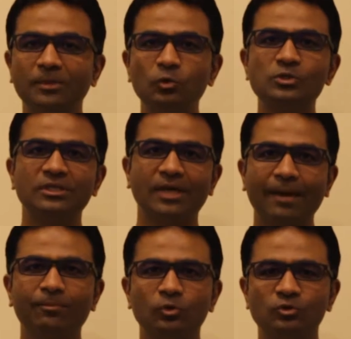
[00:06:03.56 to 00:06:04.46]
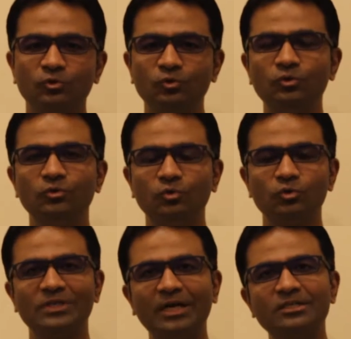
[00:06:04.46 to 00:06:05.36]
POC approach. You
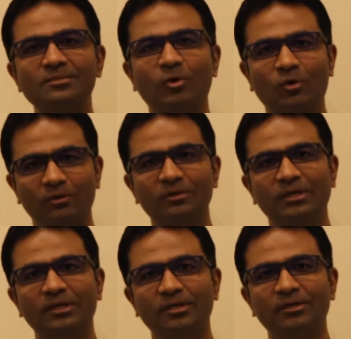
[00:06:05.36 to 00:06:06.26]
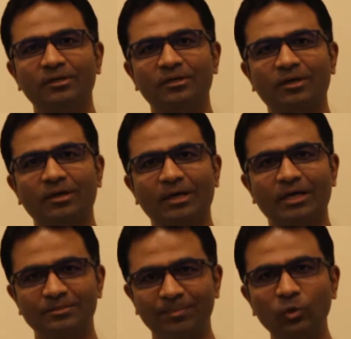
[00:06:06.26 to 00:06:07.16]
start small
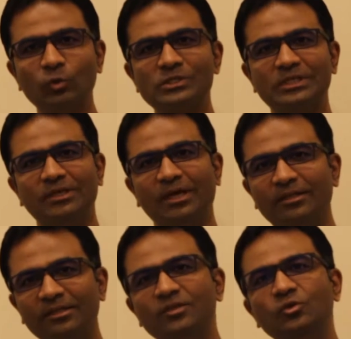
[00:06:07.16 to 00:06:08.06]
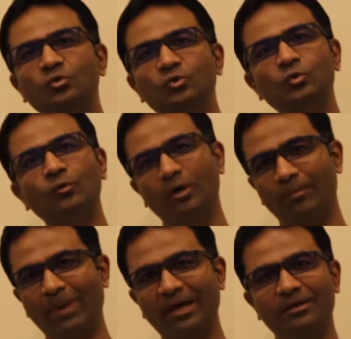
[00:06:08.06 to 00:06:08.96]
as a POC, and then you do
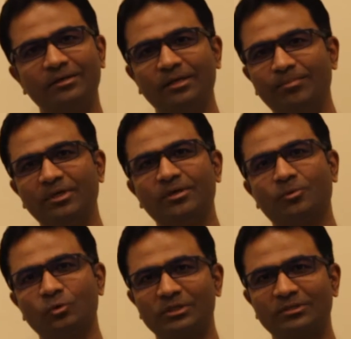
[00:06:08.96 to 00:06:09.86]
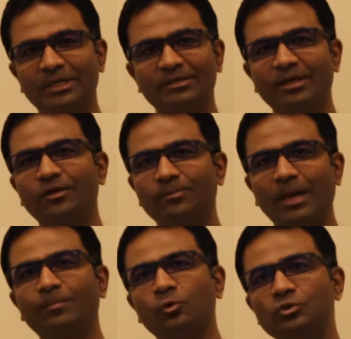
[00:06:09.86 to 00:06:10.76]
a pilot and bigger project. That kind of
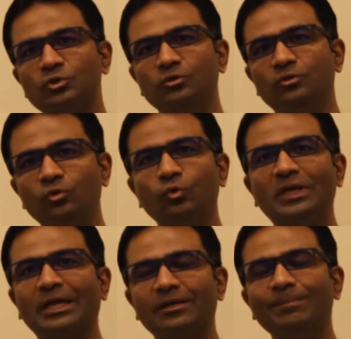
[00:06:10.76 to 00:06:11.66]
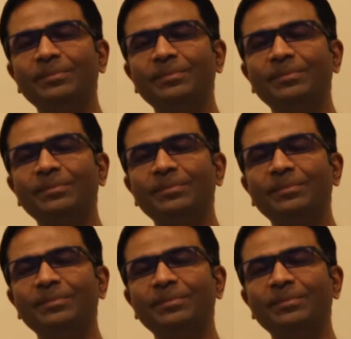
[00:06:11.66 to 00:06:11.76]
approach you take.